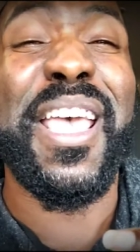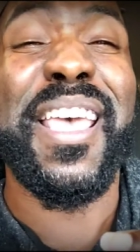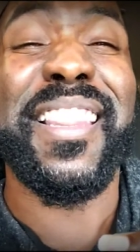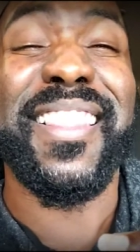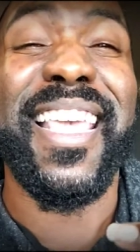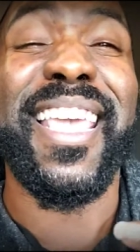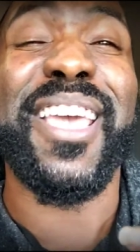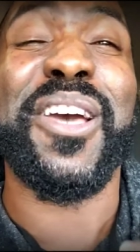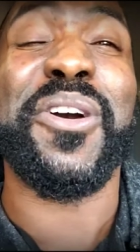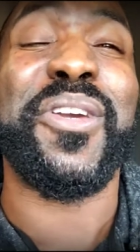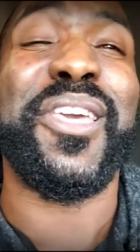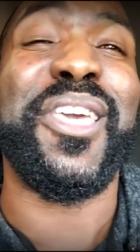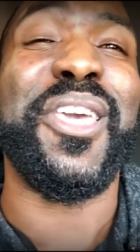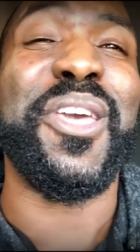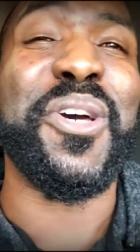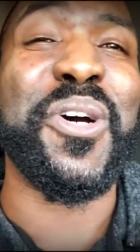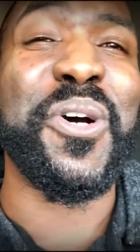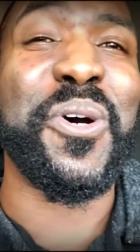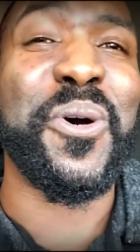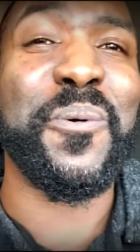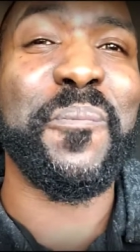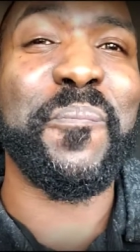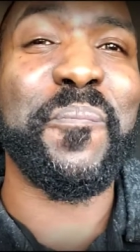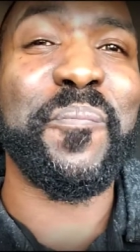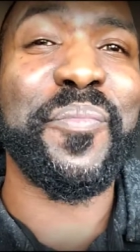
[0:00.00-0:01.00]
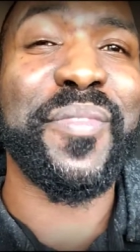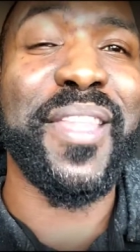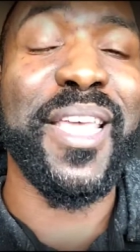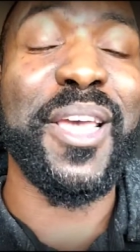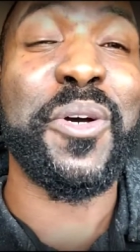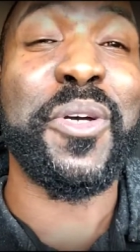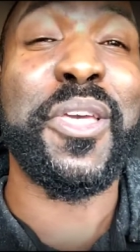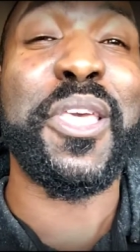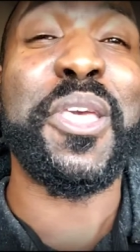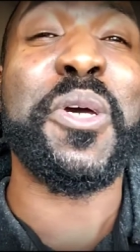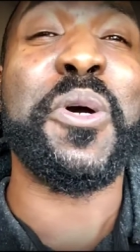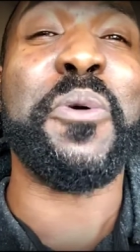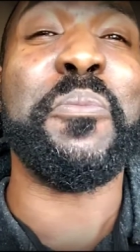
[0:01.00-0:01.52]
They'll
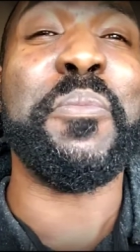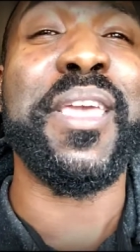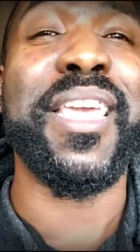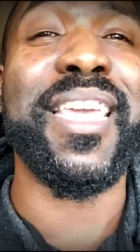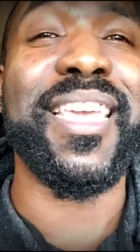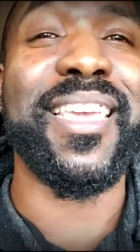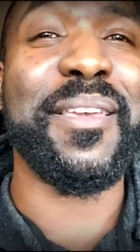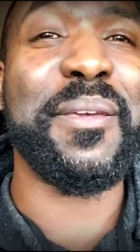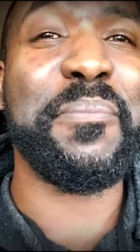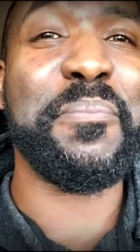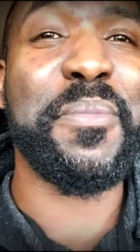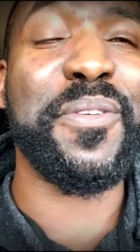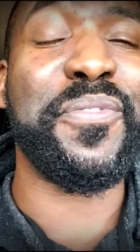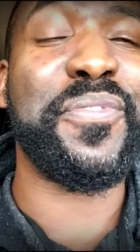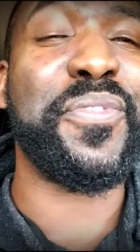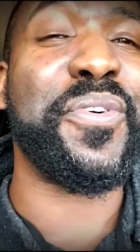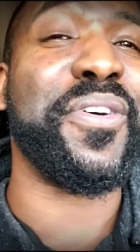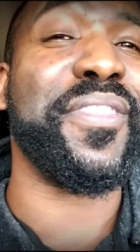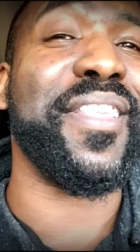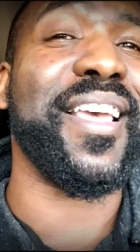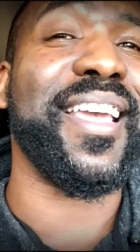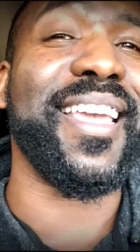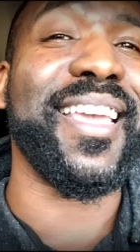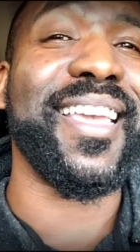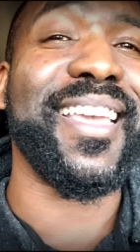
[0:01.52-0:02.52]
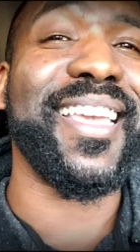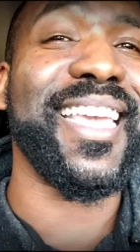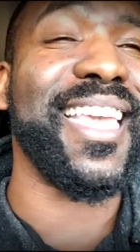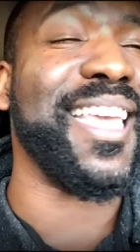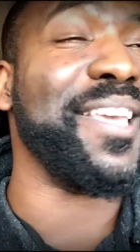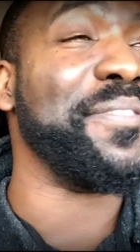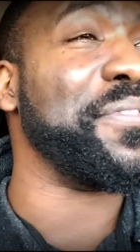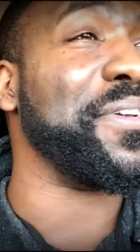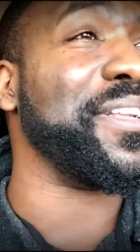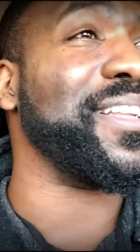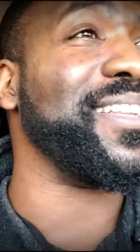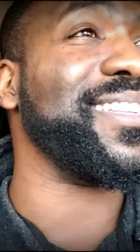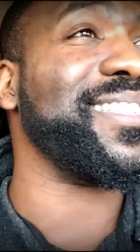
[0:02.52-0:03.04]
kill me before they
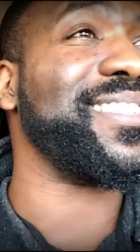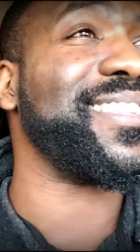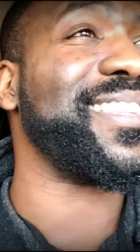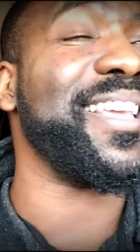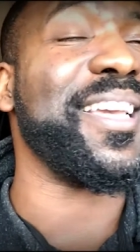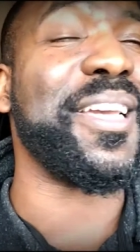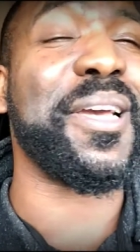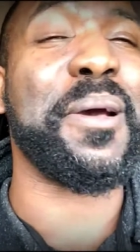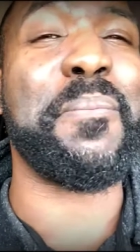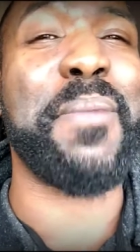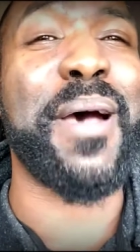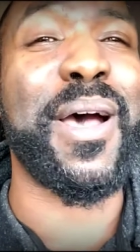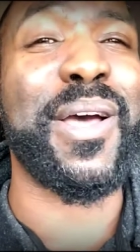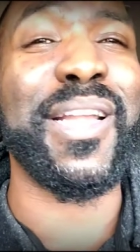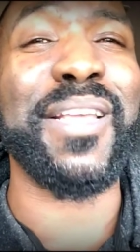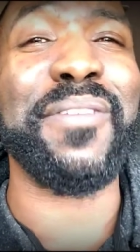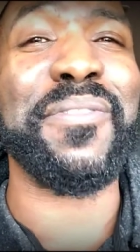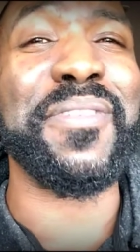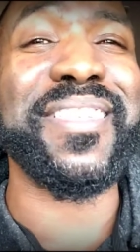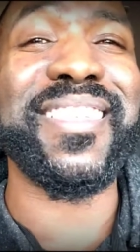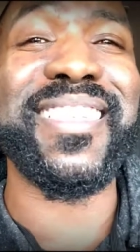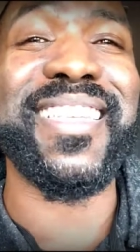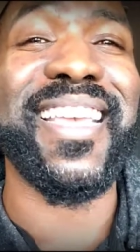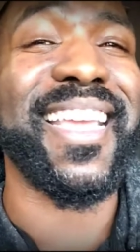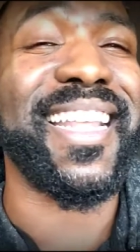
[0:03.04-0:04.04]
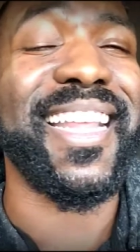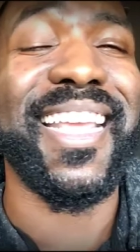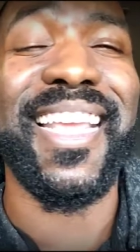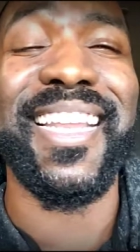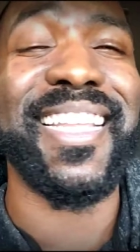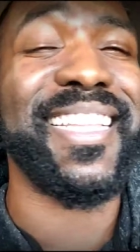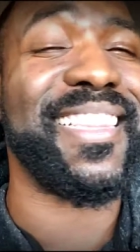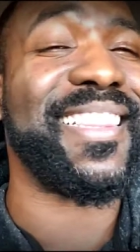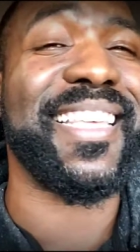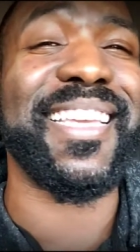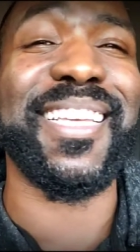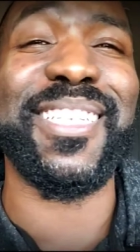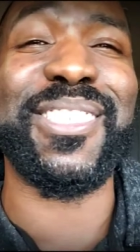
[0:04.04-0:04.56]
even think about even saying
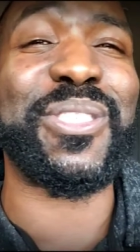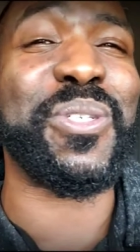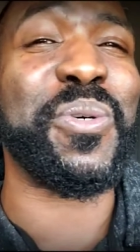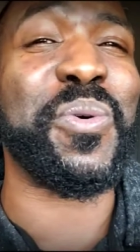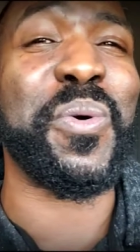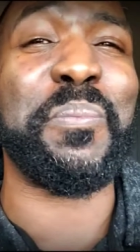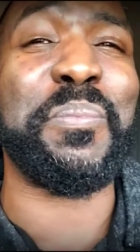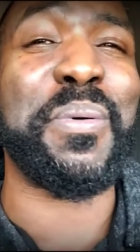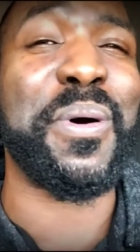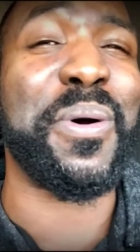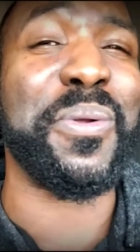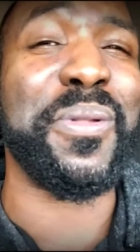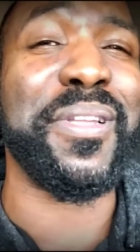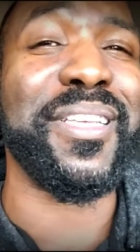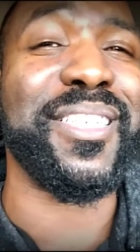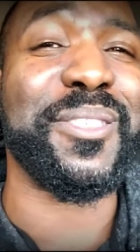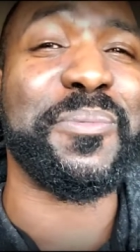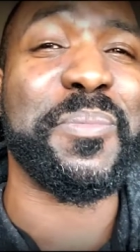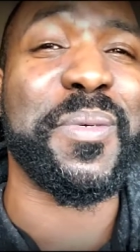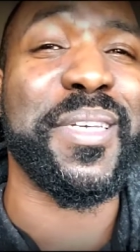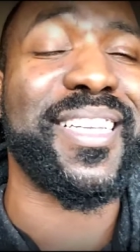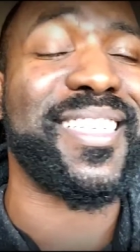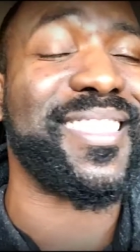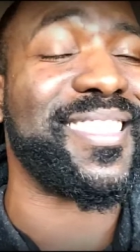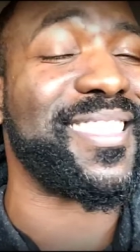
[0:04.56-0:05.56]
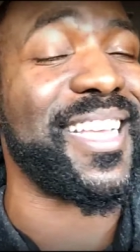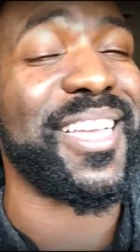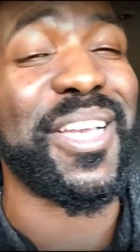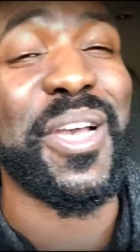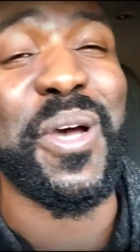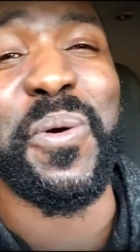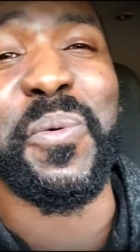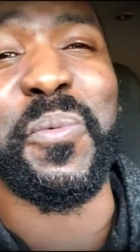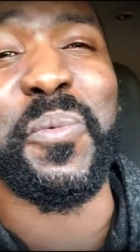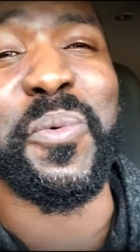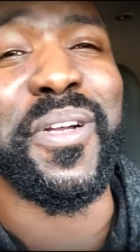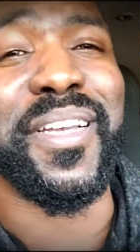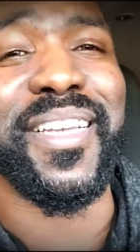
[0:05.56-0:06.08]
anything to a policeman, because they're
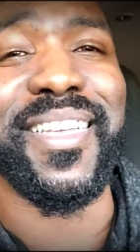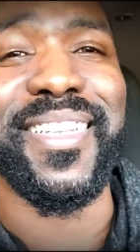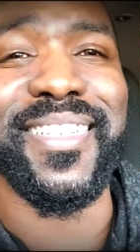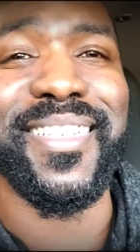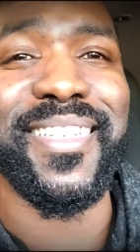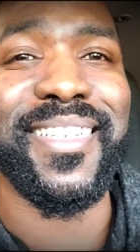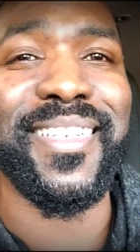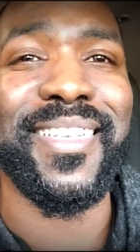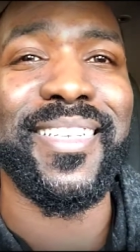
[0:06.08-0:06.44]
going to run.